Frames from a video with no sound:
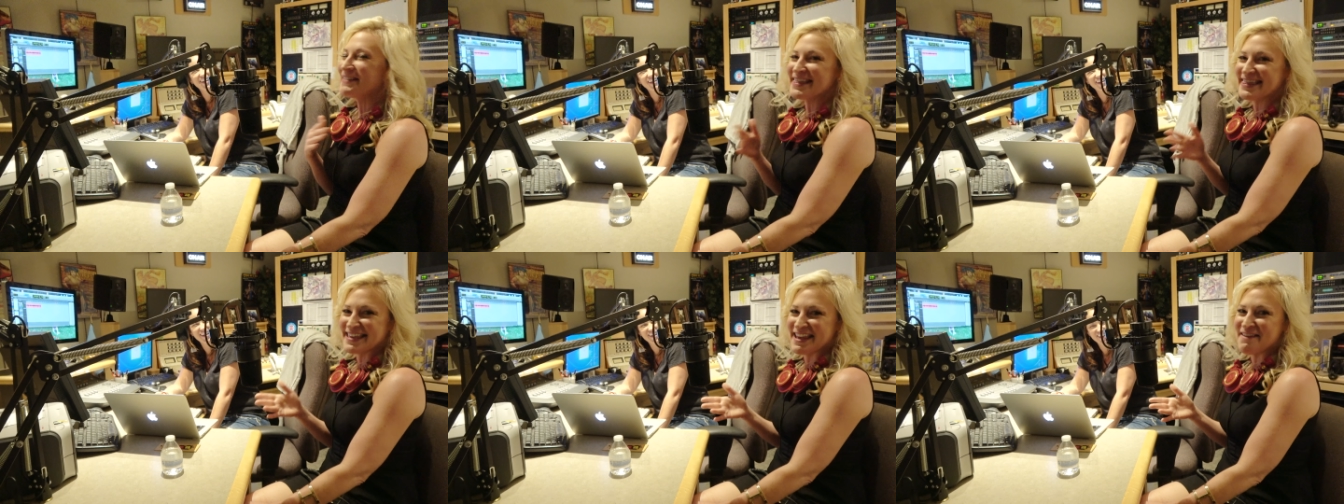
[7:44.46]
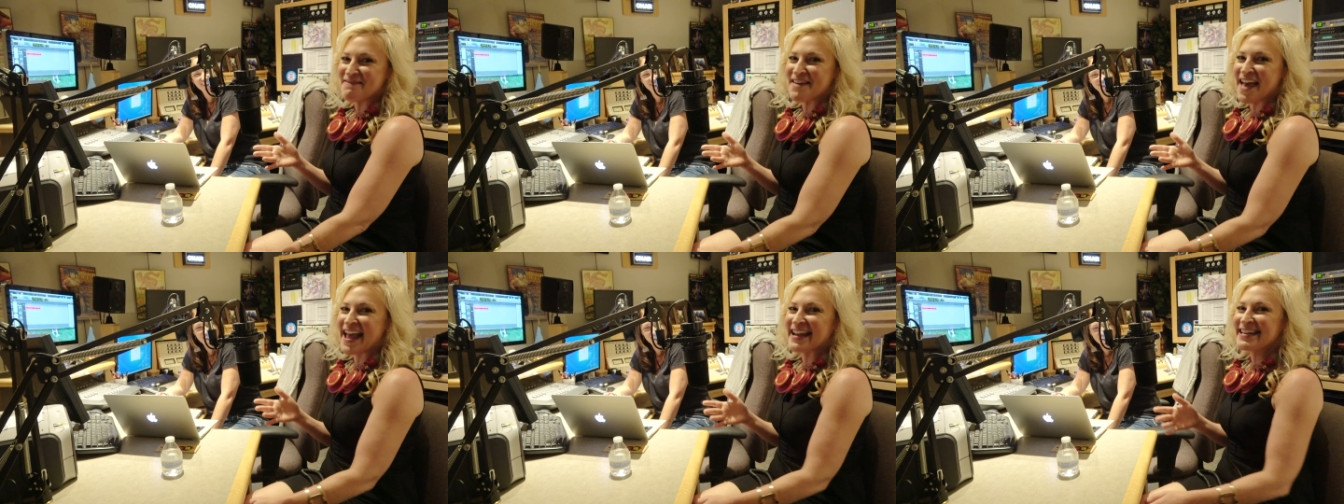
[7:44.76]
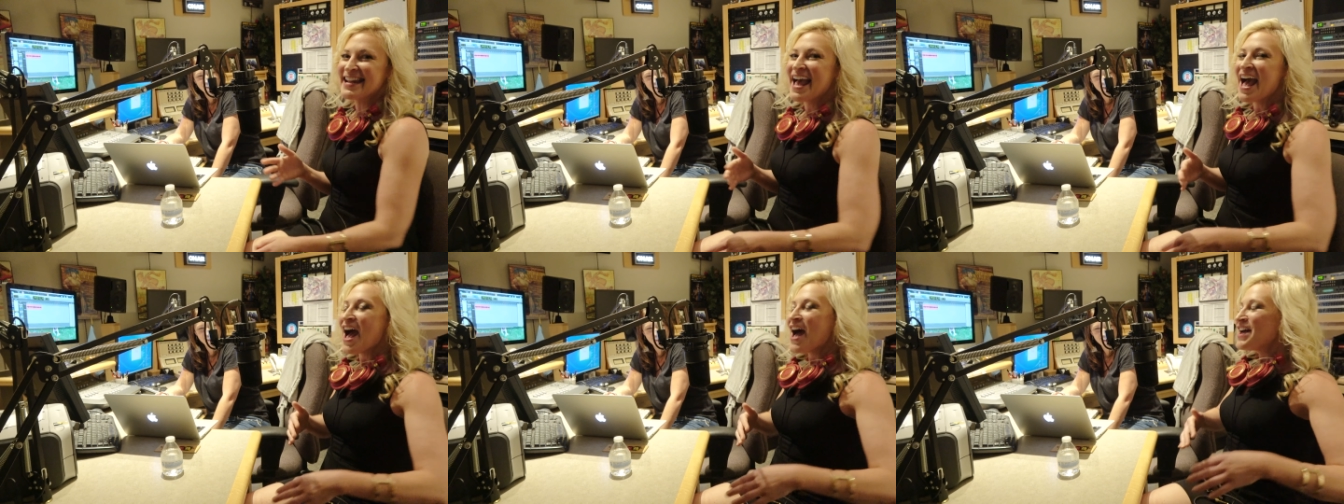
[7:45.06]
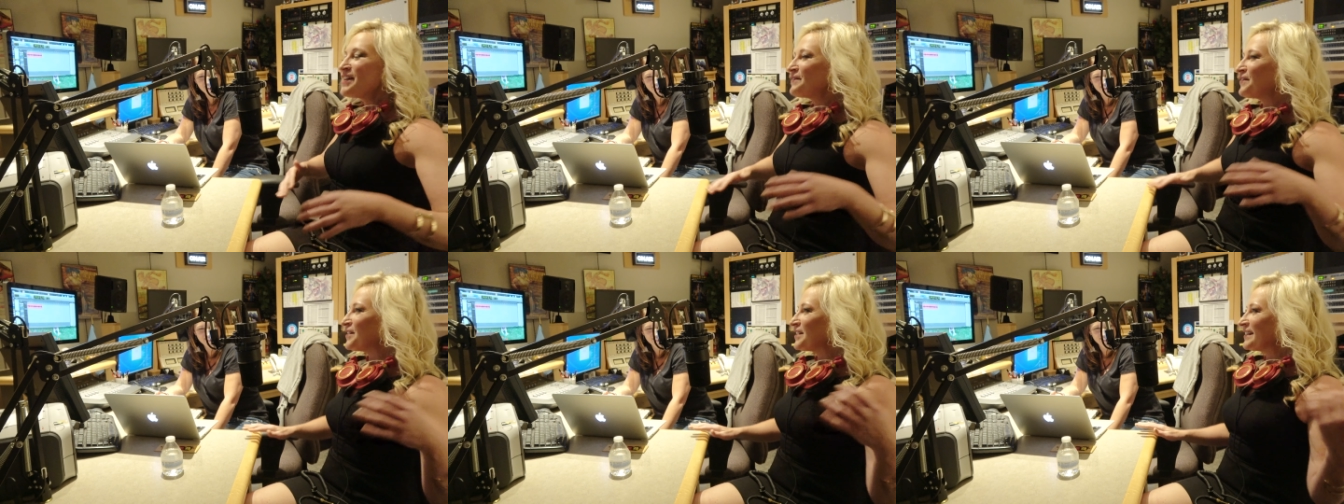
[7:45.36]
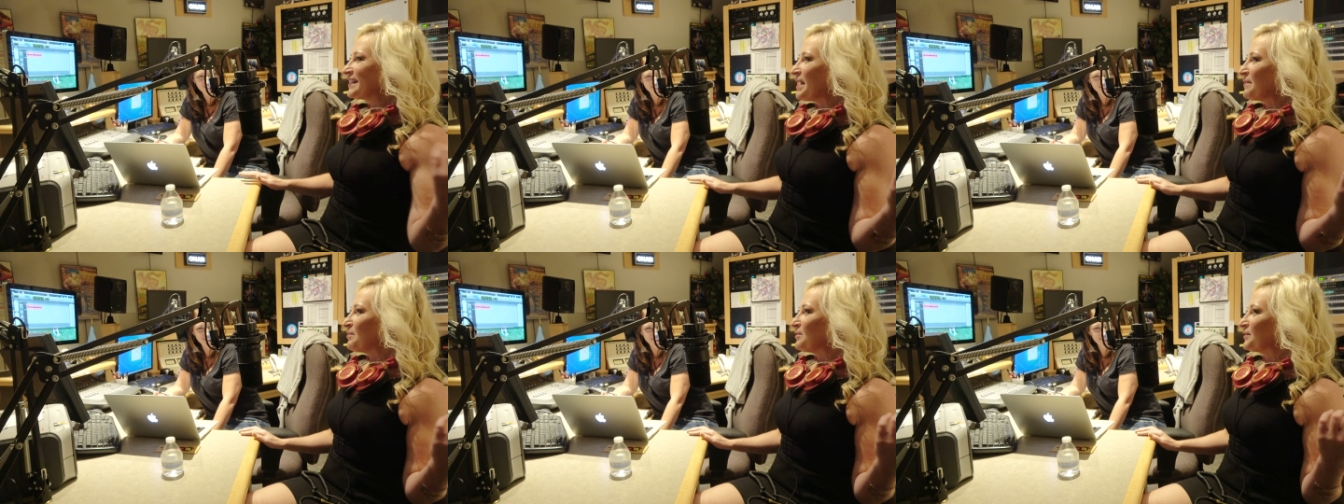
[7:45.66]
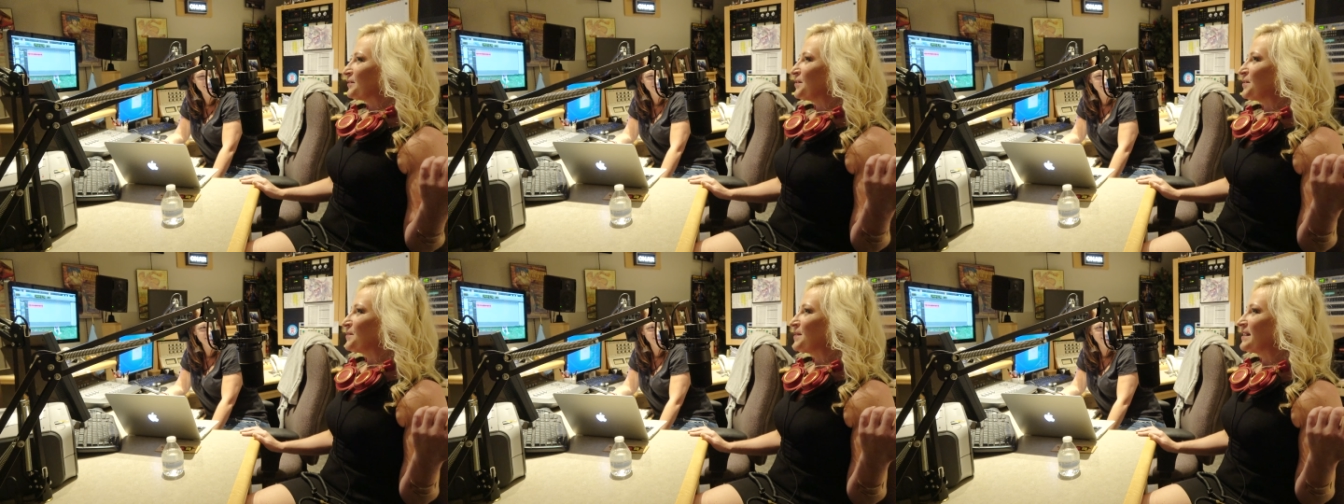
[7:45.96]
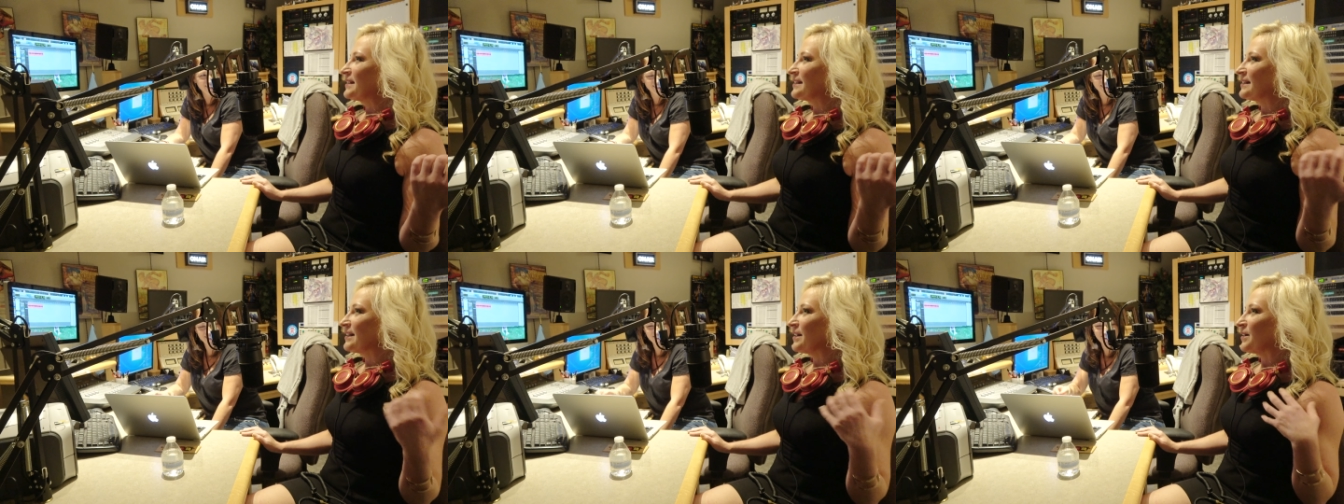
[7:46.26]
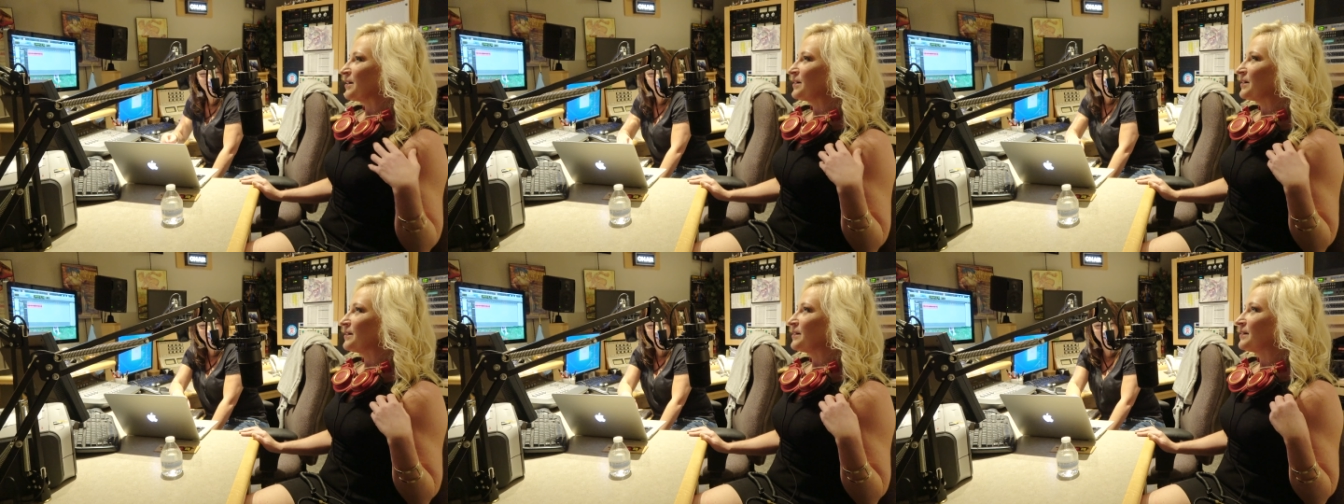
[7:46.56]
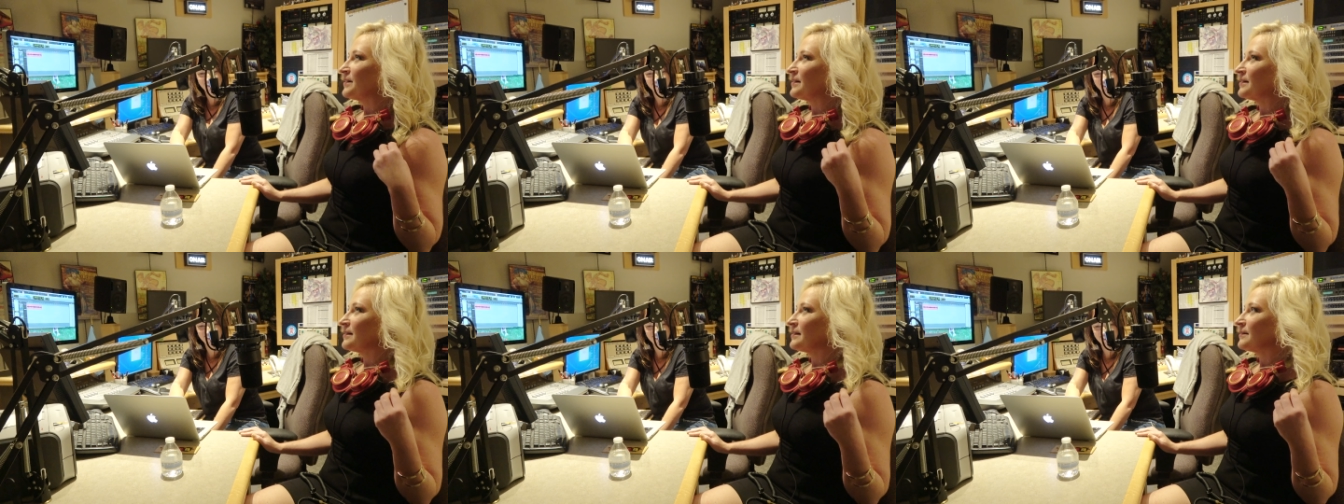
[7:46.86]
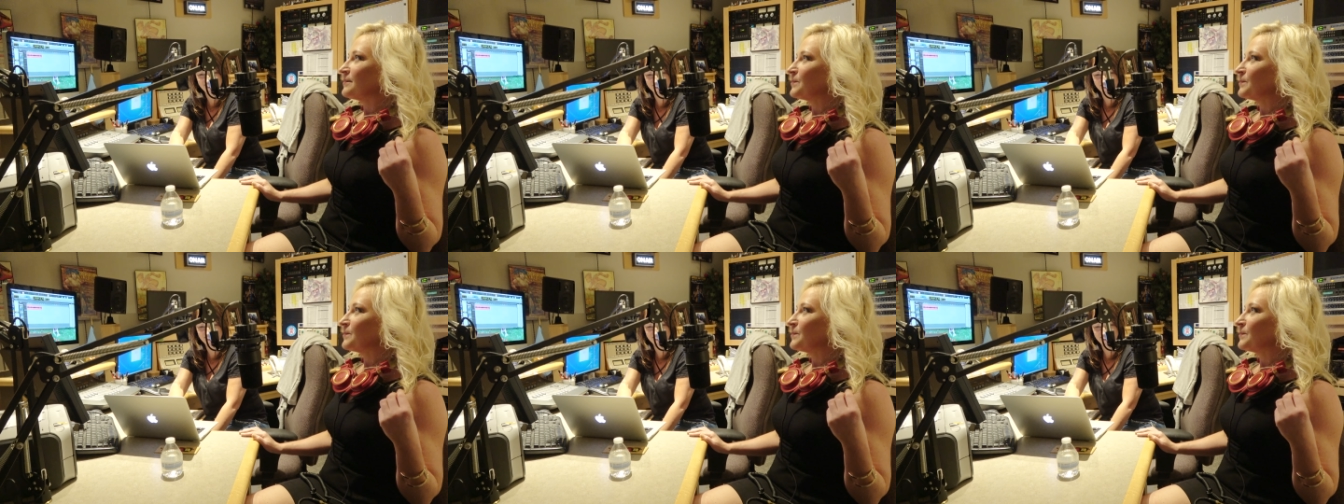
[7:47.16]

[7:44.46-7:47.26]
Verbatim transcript: with the event. For example, two weeks or